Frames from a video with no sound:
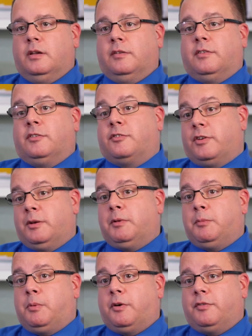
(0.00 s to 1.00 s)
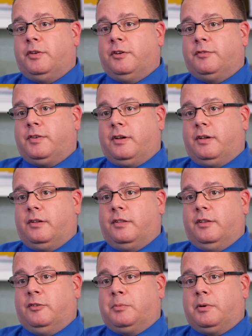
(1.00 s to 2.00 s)
It's extremely important for you to follow
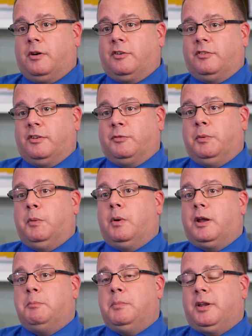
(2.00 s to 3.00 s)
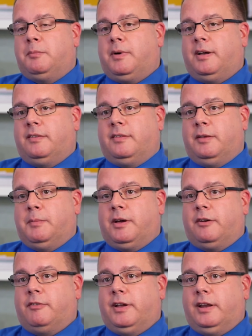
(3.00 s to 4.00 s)
these precautions because we want to minimize the
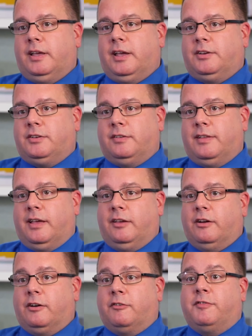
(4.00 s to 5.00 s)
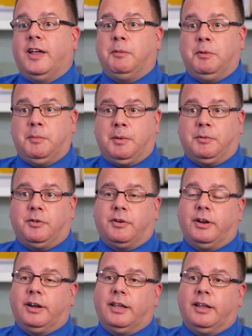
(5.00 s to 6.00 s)
amount of radiation that your family members are
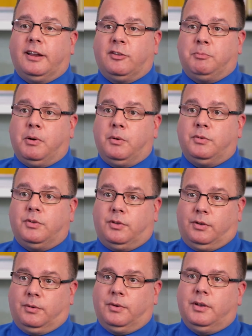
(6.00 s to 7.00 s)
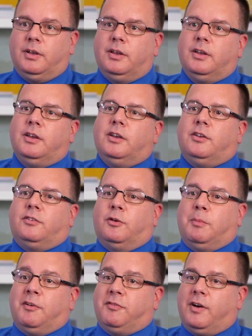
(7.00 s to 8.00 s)
going to get exposed to.
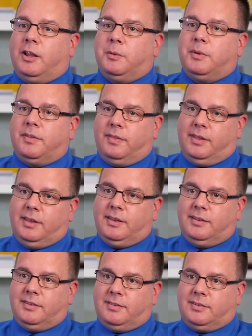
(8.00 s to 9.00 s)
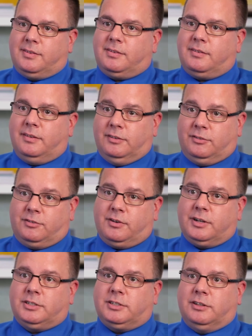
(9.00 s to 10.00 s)
So, by following these
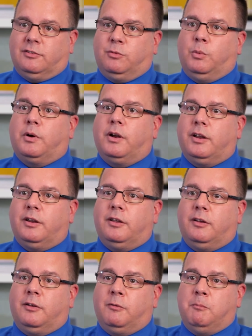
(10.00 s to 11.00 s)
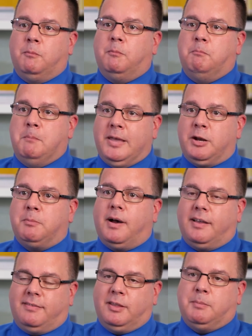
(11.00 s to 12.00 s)
instructions, we're going to
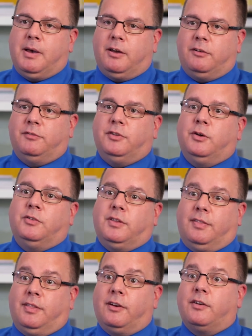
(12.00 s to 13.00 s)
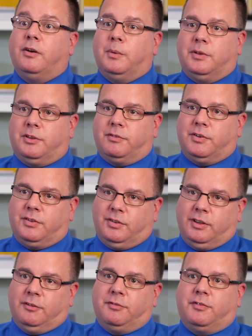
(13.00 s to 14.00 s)
minimize the amount of dose that they're going to
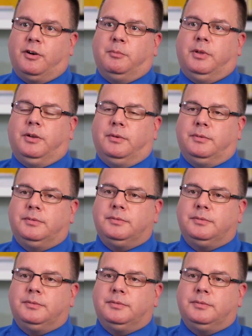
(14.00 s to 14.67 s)
receive from you.